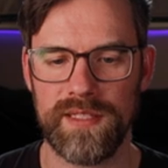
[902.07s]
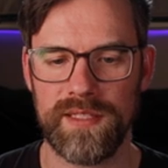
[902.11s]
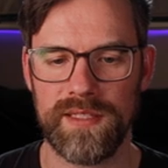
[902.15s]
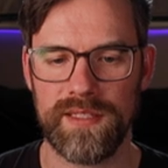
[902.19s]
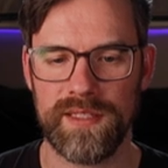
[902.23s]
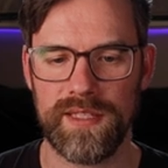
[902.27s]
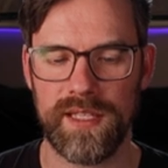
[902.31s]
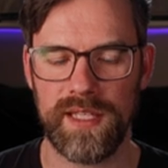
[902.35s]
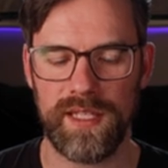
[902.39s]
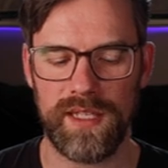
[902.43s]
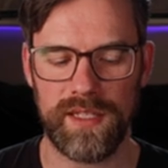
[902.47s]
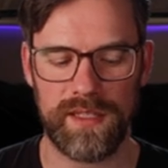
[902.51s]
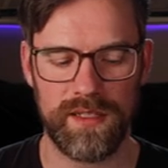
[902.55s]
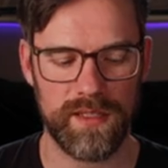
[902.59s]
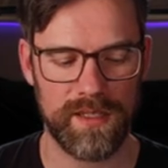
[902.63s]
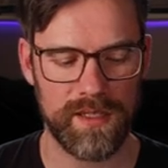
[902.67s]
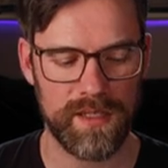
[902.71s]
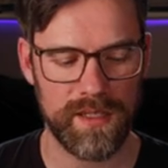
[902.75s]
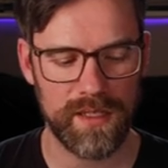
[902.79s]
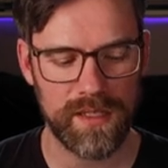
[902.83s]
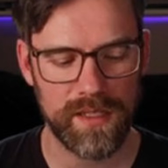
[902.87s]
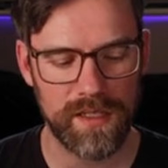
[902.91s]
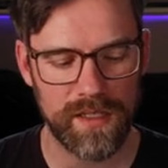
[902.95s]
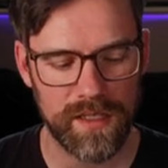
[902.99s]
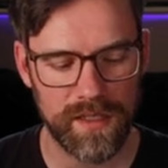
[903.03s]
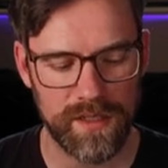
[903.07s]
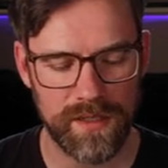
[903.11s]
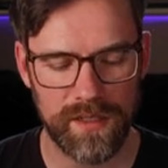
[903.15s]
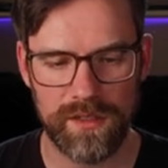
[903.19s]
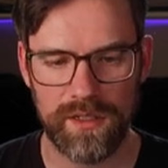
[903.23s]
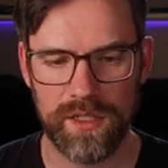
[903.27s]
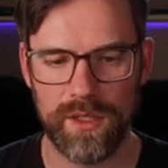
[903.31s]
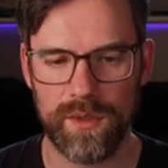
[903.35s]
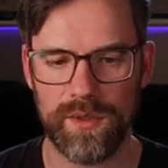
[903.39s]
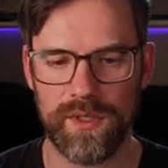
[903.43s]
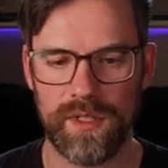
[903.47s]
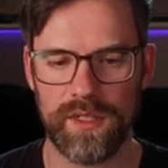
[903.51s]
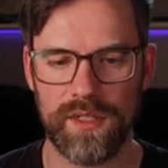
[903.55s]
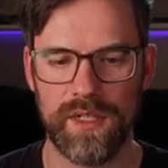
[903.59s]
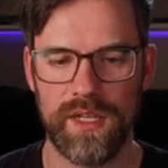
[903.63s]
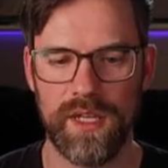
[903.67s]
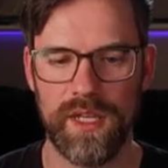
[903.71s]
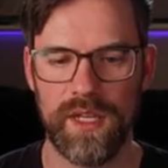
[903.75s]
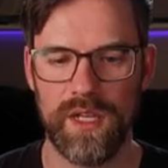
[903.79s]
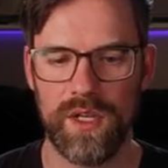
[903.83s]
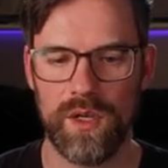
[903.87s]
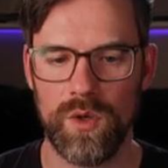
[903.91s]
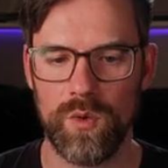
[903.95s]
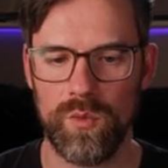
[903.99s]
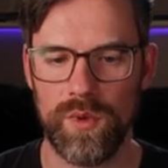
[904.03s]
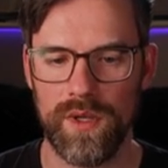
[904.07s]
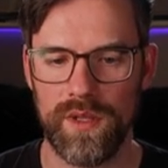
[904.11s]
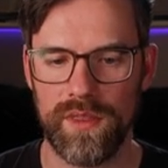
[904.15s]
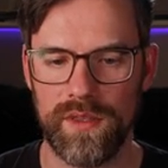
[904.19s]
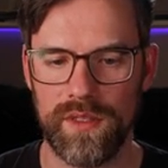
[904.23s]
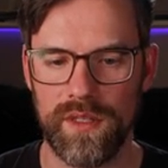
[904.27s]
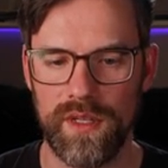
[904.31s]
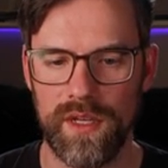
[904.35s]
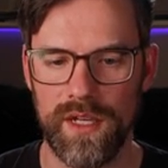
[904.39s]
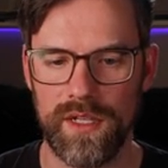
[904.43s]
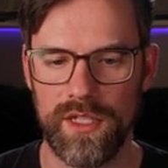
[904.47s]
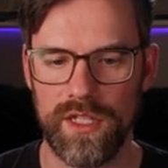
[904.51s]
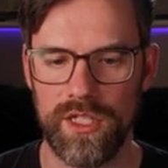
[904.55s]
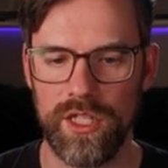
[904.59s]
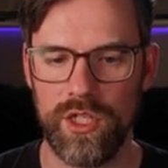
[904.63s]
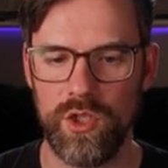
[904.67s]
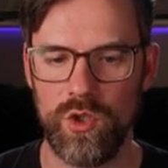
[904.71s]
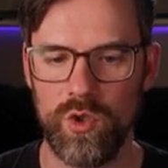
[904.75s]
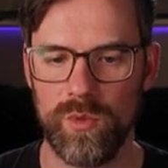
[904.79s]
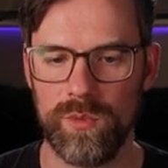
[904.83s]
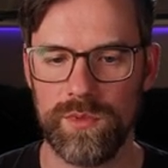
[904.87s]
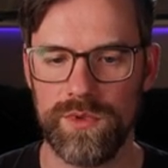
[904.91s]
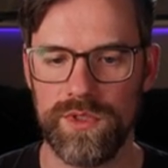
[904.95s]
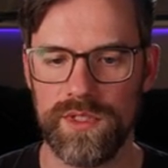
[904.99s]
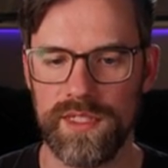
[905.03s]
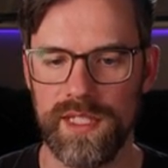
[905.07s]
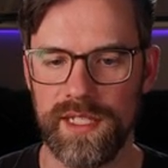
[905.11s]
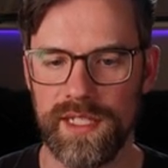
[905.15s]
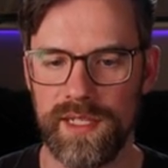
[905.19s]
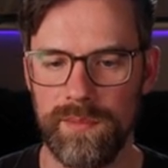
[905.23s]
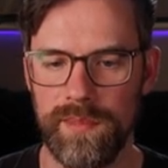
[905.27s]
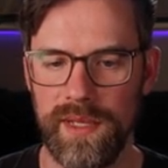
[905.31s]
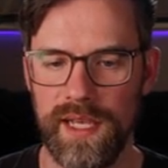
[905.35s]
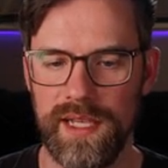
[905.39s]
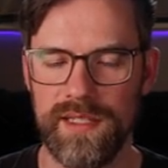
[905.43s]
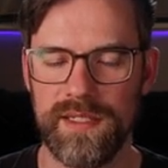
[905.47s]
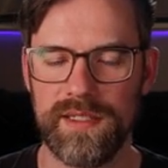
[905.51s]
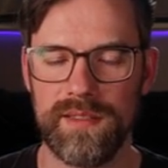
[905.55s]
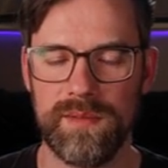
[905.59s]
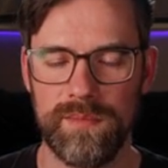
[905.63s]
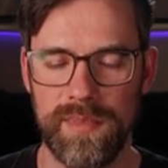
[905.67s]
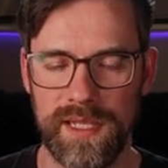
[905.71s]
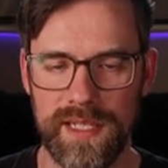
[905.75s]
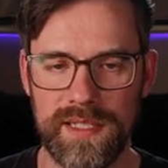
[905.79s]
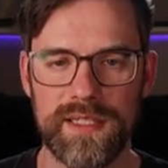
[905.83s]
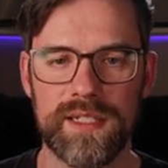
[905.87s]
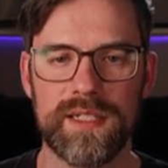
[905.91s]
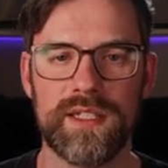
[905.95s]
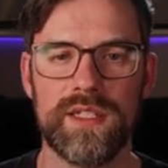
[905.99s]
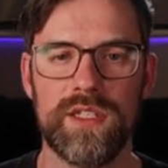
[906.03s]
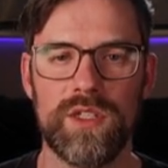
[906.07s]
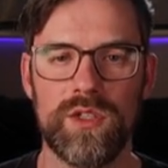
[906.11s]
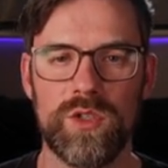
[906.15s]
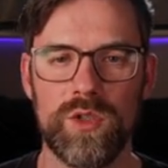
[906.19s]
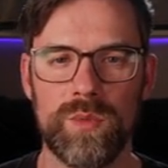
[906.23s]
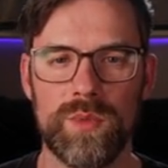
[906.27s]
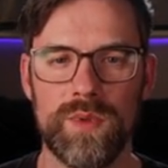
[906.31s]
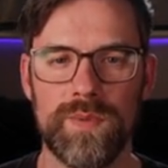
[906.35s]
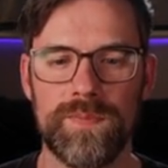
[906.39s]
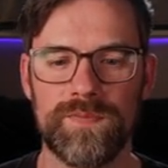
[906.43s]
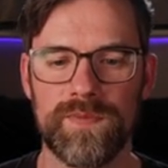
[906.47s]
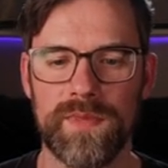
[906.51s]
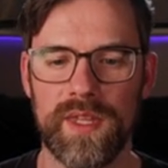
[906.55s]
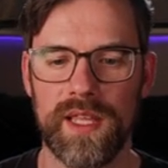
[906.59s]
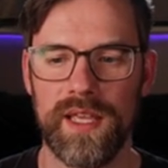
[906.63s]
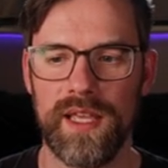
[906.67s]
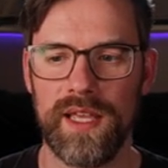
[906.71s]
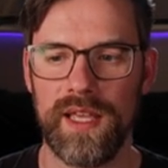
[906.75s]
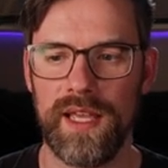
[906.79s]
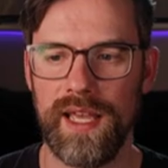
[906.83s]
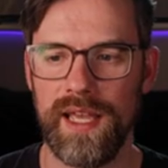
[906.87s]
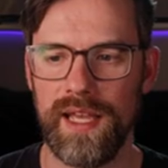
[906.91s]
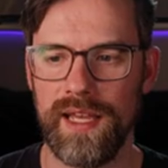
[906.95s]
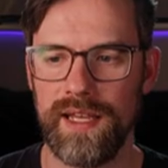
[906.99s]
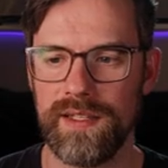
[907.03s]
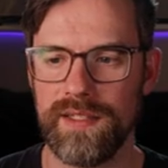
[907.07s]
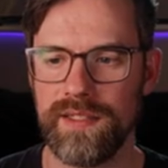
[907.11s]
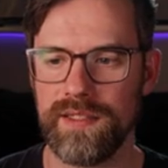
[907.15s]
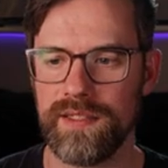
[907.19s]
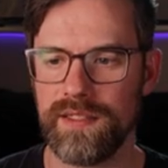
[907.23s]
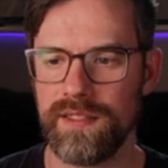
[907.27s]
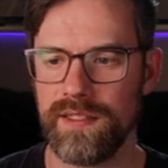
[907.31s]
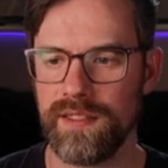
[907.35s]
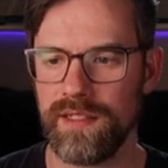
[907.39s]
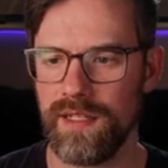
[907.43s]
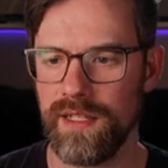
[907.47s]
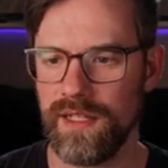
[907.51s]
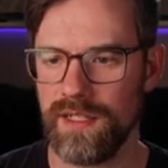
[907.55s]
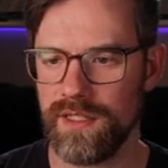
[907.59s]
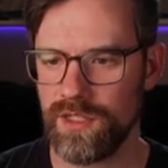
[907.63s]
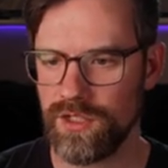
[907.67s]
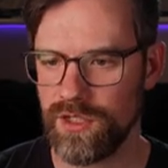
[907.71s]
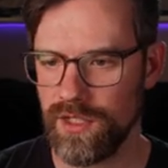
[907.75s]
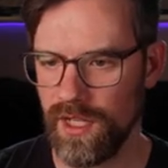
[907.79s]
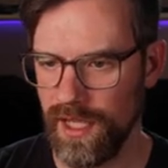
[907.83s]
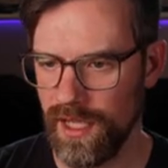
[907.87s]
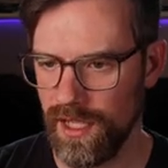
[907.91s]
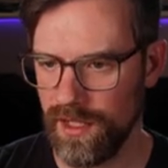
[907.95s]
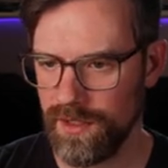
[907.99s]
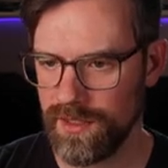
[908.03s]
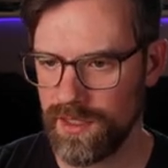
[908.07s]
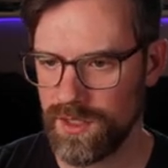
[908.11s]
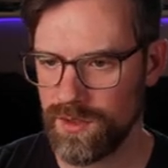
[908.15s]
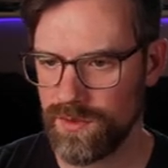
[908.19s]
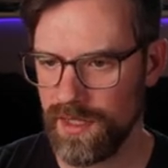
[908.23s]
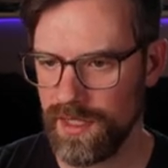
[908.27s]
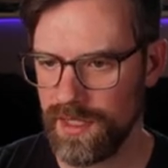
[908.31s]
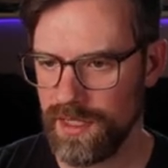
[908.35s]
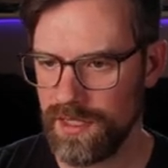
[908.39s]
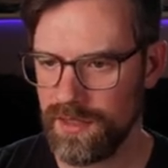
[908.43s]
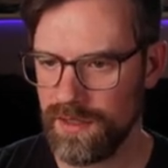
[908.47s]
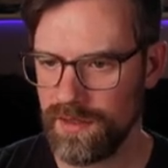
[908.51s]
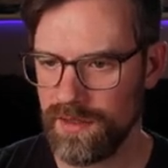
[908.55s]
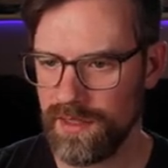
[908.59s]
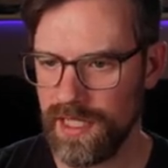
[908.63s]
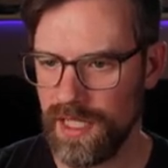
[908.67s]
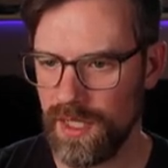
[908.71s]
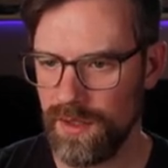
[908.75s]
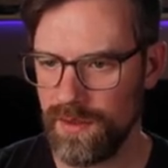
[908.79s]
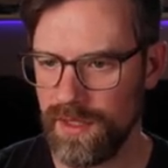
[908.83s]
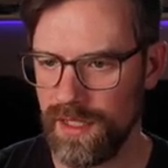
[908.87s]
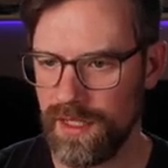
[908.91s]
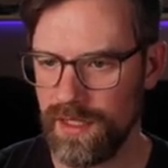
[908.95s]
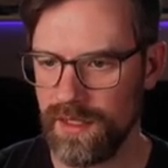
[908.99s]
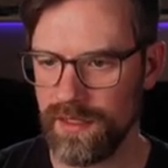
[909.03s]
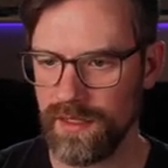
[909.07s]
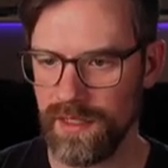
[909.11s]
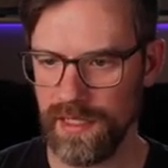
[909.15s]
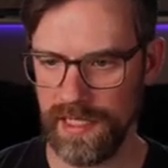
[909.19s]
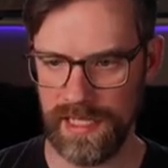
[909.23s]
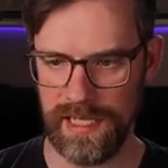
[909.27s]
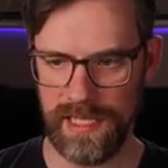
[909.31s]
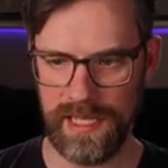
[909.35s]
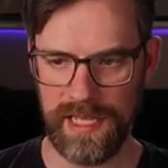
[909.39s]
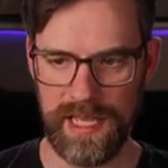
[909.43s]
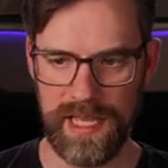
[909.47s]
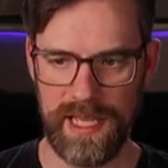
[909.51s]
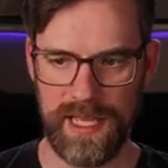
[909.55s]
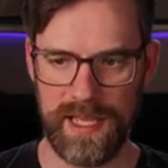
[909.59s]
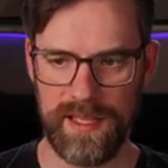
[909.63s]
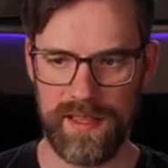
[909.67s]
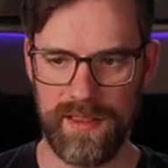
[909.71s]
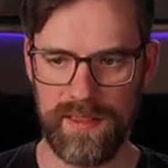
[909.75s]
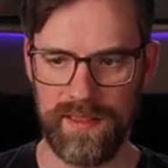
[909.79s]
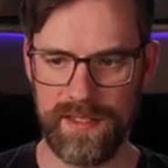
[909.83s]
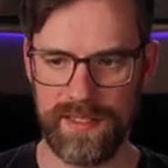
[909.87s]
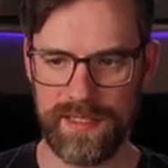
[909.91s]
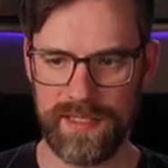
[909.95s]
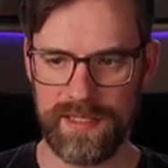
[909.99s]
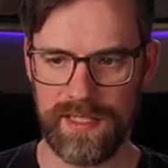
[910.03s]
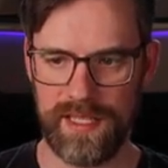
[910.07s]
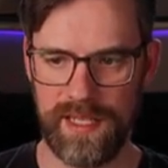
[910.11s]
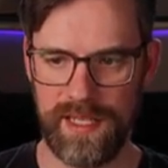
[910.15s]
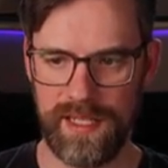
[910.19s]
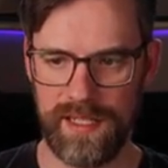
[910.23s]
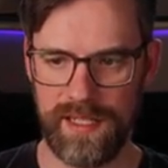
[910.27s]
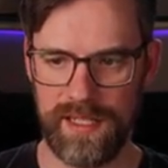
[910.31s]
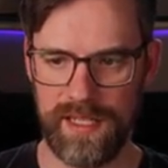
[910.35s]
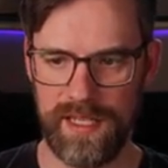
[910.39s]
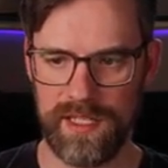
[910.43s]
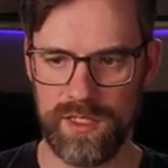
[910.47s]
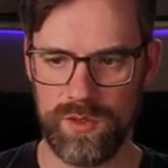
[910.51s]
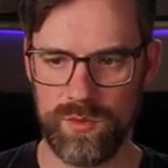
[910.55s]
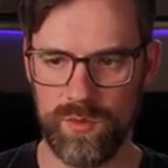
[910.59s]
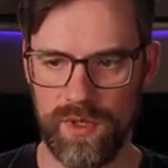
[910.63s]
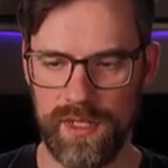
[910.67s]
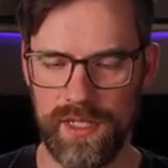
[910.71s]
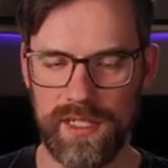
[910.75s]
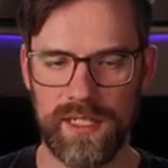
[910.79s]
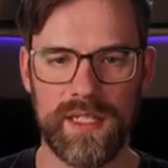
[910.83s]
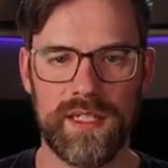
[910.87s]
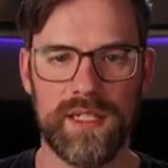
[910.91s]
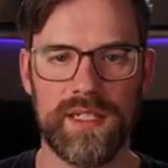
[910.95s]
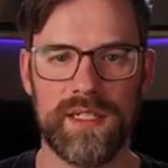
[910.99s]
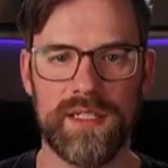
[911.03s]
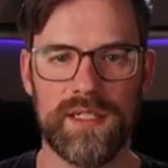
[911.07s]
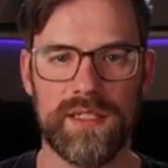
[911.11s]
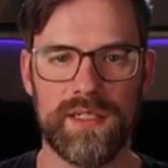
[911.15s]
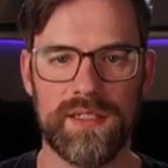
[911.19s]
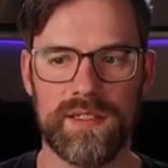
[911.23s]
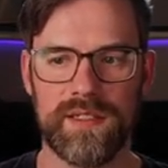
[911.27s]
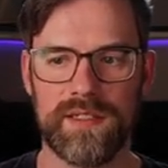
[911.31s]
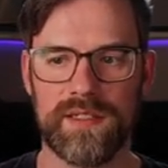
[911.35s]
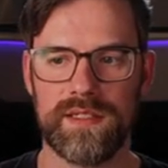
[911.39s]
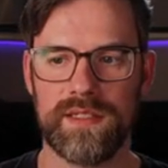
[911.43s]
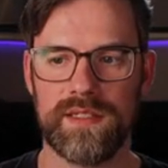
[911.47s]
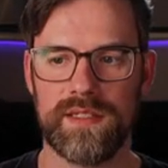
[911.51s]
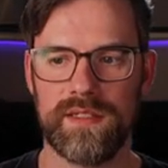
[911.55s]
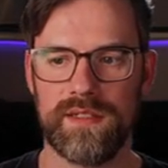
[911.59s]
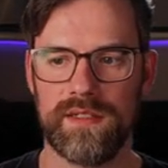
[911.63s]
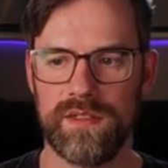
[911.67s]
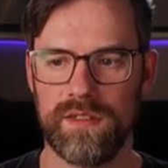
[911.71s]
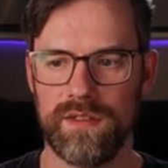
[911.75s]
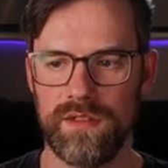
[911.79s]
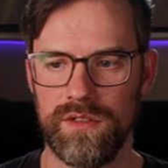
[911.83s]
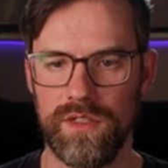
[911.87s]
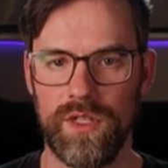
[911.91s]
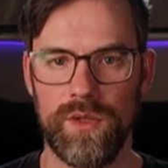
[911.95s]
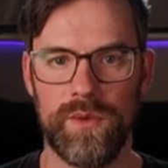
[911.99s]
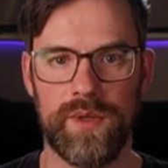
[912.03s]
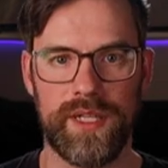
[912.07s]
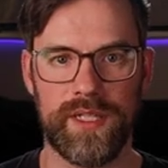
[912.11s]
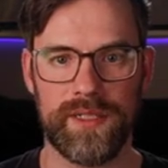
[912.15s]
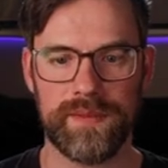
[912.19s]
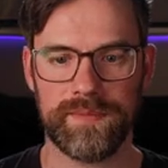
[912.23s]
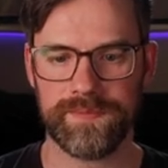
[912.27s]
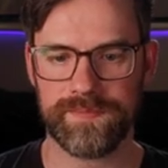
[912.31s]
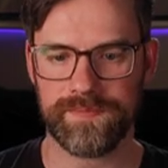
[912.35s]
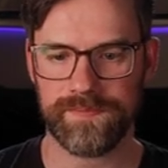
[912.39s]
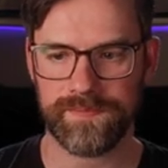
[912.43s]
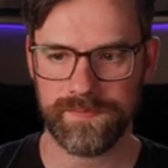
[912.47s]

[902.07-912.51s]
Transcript: this thing, the cloner, with a cube, just like a basic cube, as its child. It's right here in the outliner. This thing is what it is cloning.